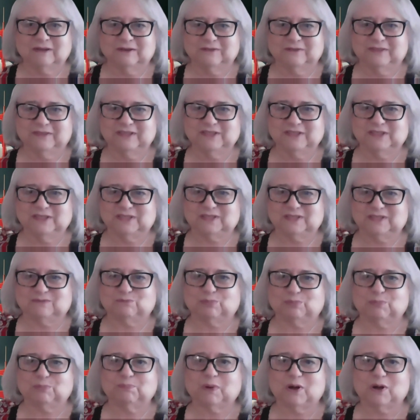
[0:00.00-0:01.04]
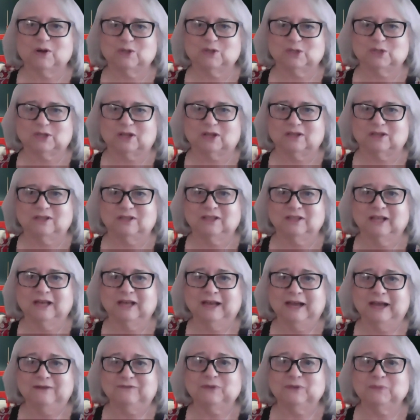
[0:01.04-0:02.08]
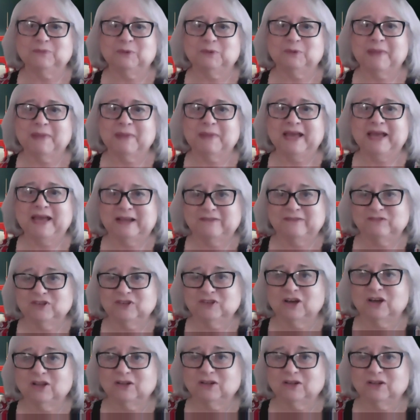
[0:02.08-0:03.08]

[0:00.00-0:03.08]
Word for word: this proposal from a man I've known